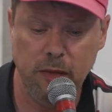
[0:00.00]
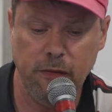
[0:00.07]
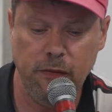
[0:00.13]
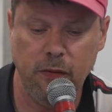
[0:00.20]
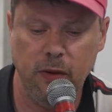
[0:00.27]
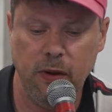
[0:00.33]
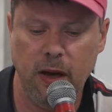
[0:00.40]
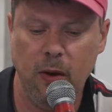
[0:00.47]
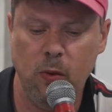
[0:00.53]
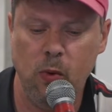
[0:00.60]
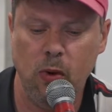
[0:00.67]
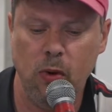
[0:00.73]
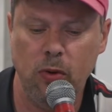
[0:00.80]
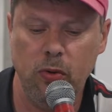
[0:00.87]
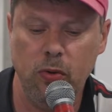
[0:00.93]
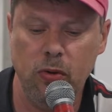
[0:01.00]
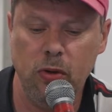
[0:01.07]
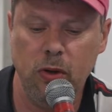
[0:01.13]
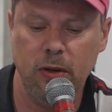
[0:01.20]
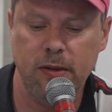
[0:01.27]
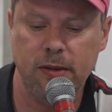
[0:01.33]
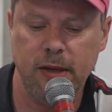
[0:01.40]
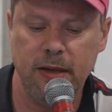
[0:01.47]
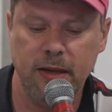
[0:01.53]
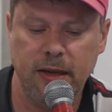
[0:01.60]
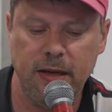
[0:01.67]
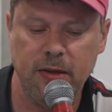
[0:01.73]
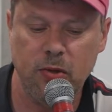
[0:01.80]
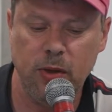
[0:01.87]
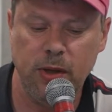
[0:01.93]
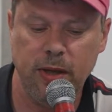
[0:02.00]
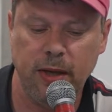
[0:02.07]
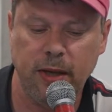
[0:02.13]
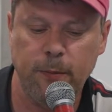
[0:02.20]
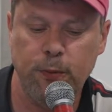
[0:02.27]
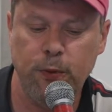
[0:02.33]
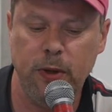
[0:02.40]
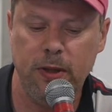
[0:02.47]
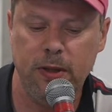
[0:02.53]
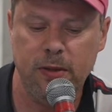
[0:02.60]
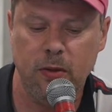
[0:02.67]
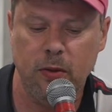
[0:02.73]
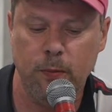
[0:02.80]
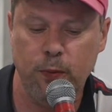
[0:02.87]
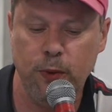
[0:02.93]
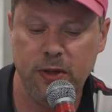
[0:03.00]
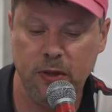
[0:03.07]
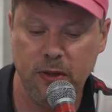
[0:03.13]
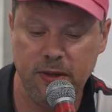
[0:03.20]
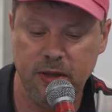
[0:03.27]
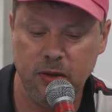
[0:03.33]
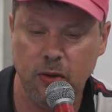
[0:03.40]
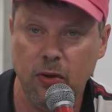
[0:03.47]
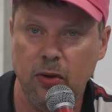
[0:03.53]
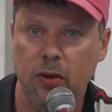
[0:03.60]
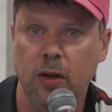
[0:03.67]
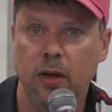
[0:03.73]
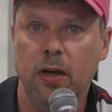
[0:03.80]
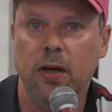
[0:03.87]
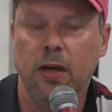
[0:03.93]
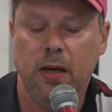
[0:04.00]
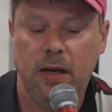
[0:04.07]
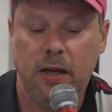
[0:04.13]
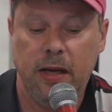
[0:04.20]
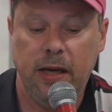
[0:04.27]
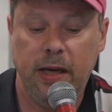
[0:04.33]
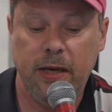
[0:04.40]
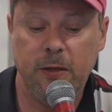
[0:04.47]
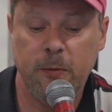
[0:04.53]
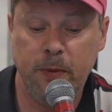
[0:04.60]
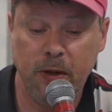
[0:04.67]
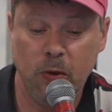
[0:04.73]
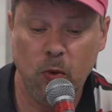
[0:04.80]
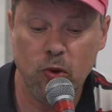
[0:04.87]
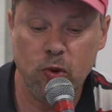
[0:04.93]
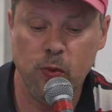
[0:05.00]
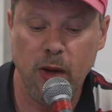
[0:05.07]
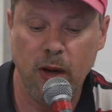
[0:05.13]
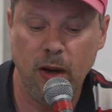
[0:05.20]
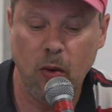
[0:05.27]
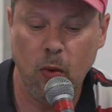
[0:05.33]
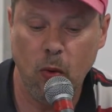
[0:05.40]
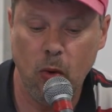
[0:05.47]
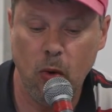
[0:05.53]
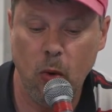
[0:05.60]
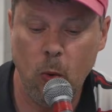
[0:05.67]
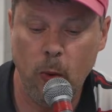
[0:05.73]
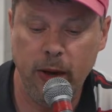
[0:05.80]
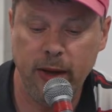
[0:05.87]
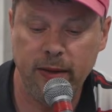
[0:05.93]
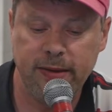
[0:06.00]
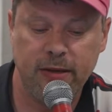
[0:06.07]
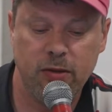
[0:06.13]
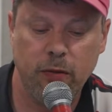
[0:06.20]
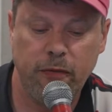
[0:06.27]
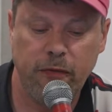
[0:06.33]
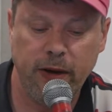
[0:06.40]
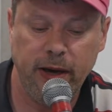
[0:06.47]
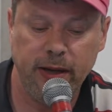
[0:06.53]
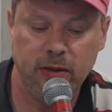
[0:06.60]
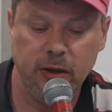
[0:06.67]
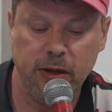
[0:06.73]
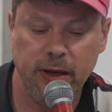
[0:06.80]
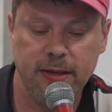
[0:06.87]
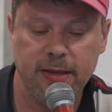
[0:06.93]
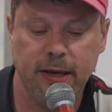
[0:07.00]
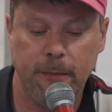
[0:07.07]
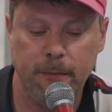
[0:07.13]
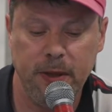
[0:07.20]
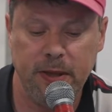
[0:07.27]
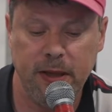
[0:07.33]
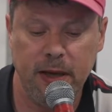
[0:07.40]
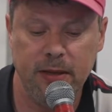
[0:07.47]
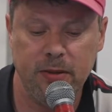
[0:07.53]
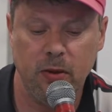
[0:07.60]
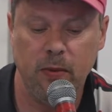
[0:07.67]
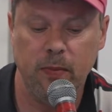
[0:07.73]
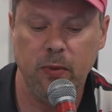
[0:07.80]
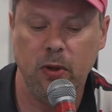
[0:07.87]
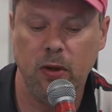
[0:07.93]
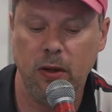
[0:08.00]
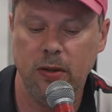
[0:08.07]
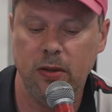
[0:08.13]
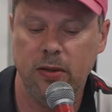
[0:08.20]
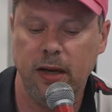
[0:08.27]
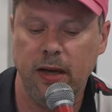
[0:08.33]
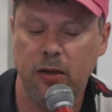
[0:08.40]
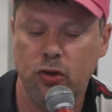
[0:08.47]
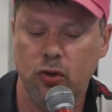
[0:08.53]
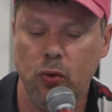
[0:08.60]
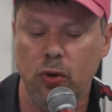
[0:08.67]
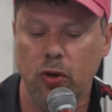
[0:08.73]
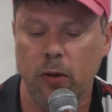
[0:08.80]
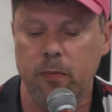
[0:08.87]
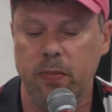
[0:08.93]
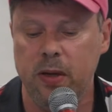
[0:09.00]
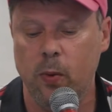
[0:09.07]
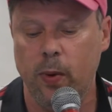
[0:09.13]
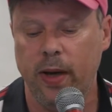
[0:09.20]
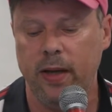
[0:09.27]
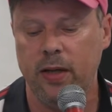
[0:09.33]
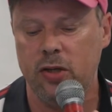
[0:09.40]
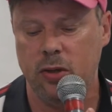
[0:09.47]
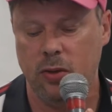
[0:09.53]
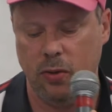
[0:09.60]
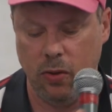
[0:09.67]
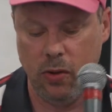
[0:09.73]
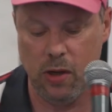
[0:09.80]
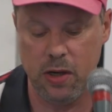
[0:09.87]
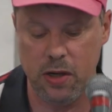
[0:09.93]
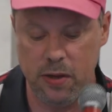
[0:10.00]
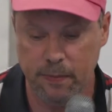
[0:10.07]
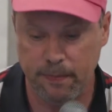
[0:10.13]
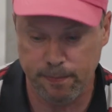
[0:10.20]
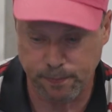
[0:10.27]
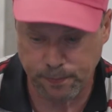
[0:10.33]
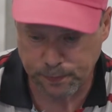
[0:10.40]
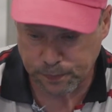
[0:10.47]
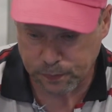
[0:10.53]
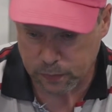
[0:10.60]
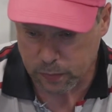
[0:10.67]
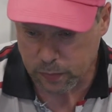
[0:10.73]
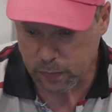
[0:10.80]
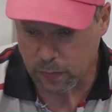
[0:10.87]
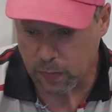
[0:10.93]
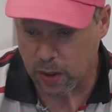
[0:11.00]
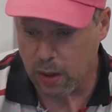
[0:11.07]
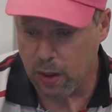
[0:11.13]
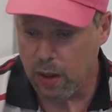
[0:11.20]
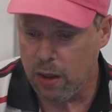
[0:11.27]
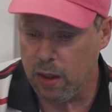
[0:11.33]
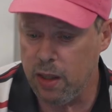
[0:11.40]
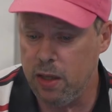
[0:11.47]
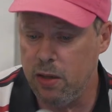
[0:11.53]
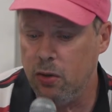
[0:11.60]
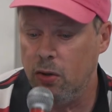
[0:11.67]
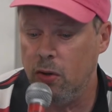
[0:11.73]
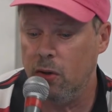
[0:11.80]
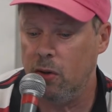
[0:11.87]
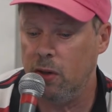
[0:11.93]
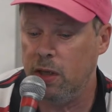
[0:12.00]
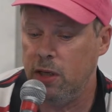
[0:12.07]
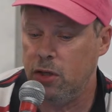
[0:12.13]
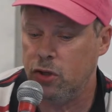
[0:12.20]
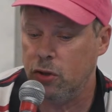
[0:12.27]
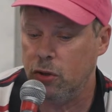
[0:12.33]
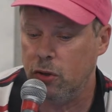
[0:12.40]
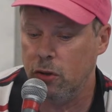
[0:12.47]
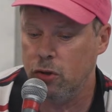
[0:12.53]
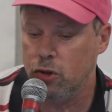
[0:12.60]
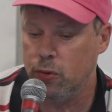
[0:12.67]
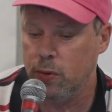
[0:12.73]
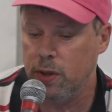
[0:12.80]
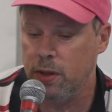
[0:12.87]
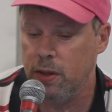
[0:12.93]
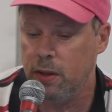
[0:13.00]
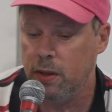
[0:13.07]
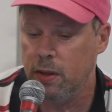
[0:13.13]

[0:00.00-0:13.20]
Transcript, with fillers: If our union Syndical Solidaire is uh, present here, it's because we are all aware that the fight against capitalism can't and should not be waged only in uh, each country.